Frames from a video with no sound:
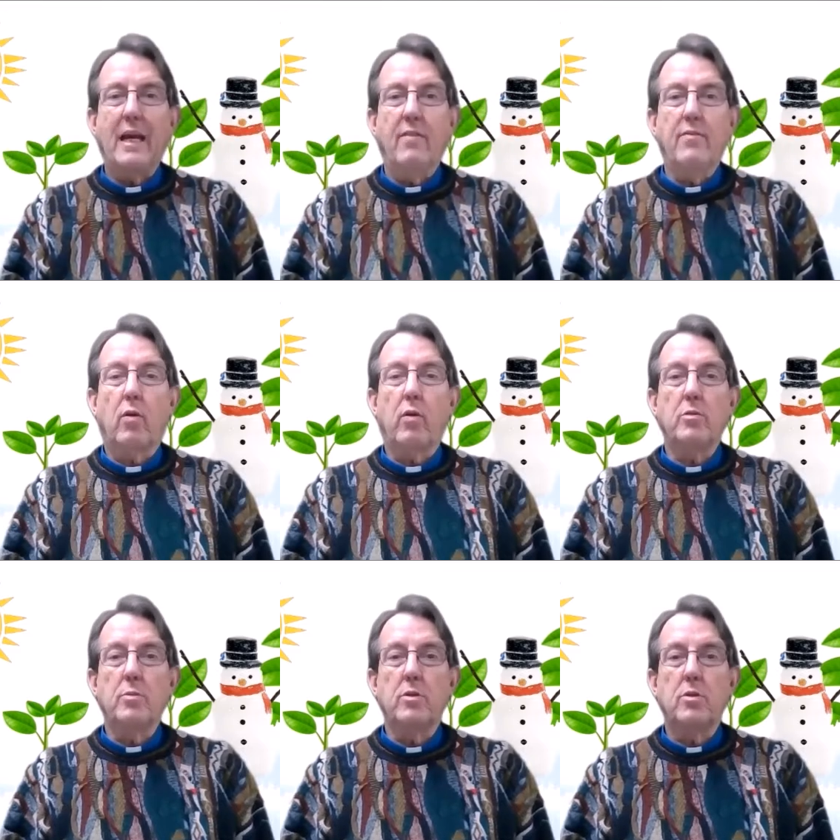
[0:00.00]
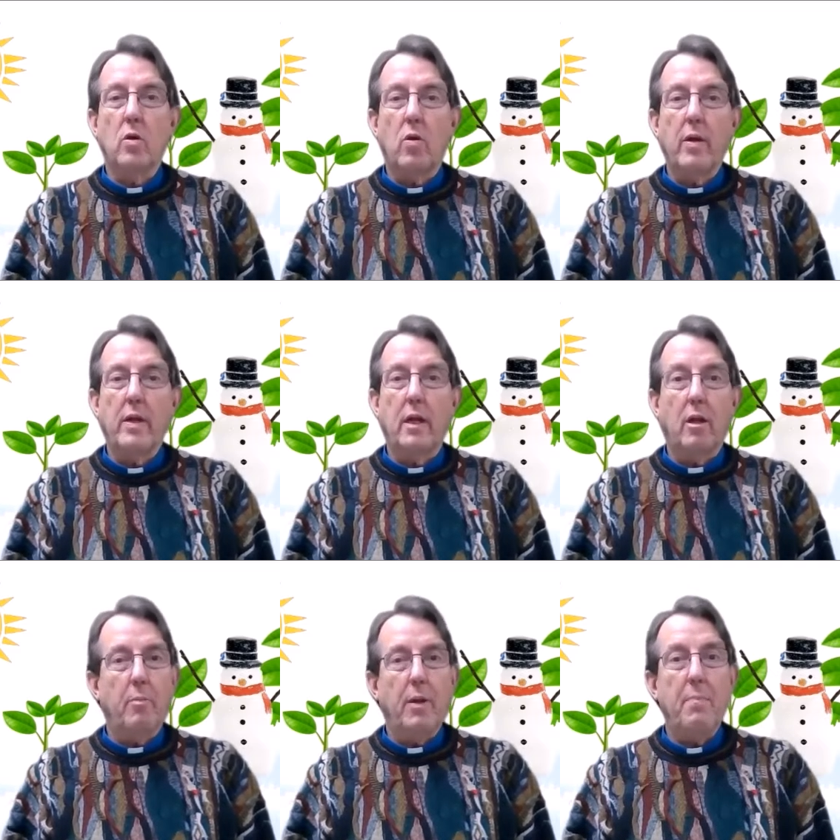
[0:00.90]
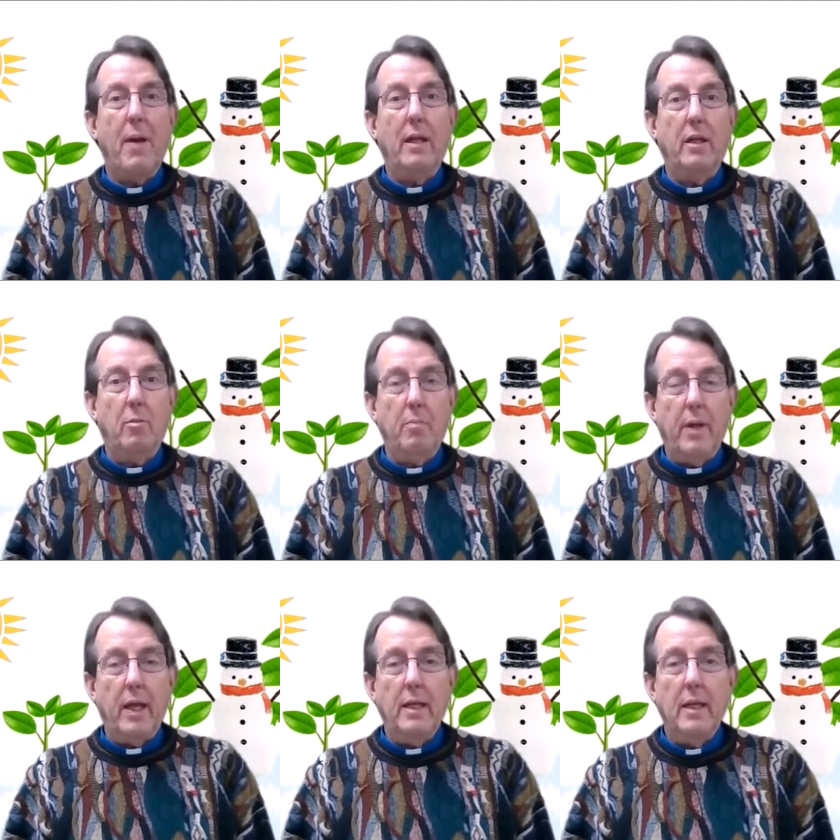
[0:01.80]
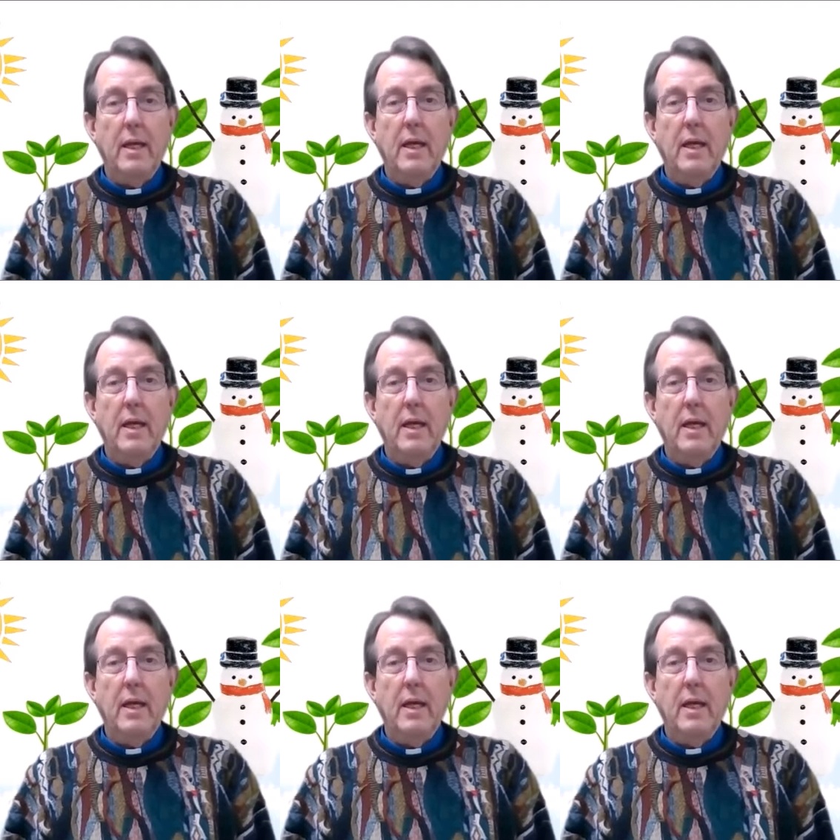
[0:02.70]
of the Christmas story, little bit by little bit.